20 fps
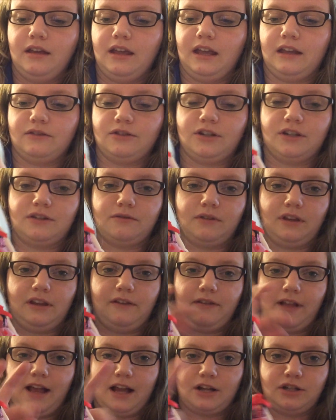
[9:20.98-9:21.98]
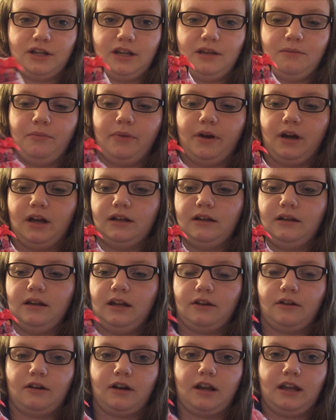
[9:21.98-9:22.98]
and just really flashy, but
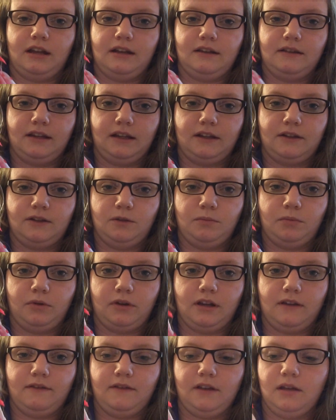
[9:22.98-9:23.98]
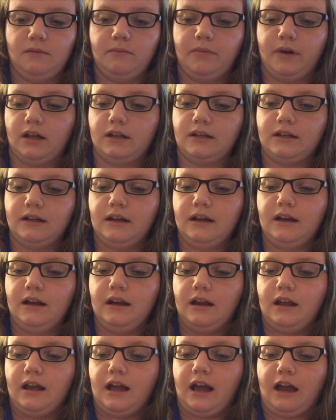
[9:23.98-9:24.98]
and her head is like super heavy. But
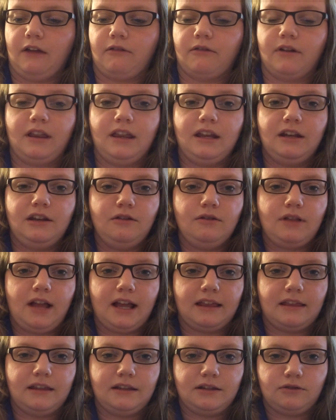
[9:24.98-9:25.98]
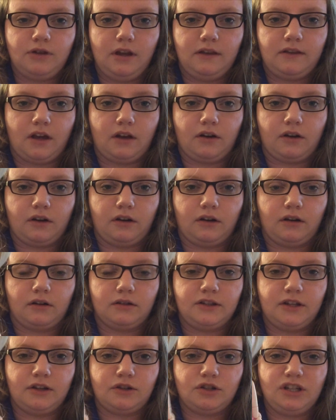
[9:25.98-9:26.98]
I really do like this dress on her.
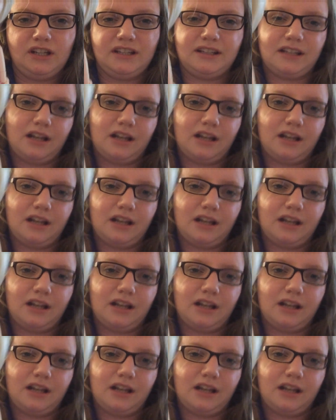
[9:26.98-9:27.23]
So she's